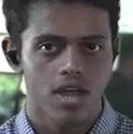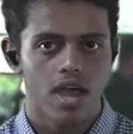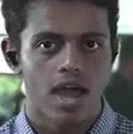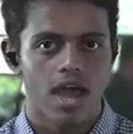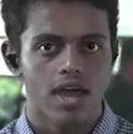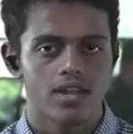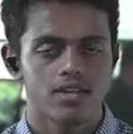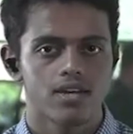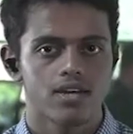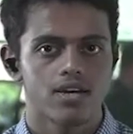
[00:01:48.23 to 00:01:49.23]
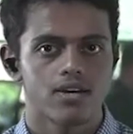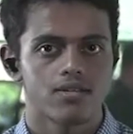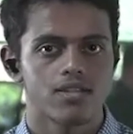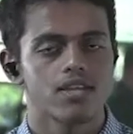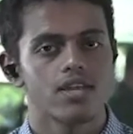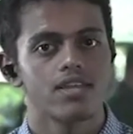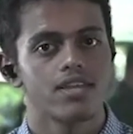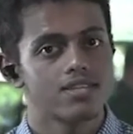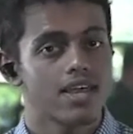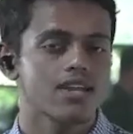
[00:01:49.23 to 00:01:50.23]
and the
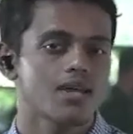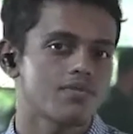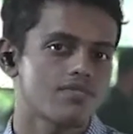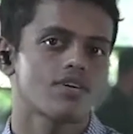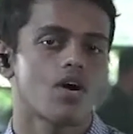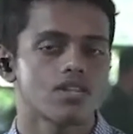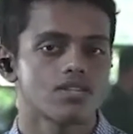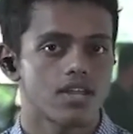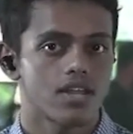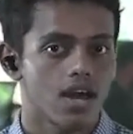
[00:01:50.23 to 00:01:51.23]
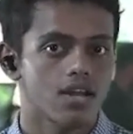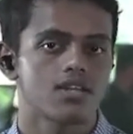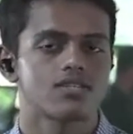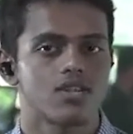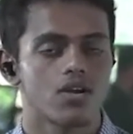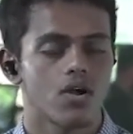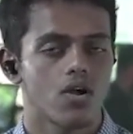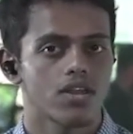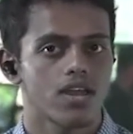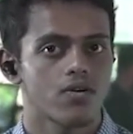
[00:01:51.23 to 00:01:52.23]
exact number of coins that are listed on
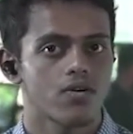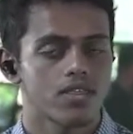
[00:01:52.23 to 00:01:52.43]
CoinGecko at the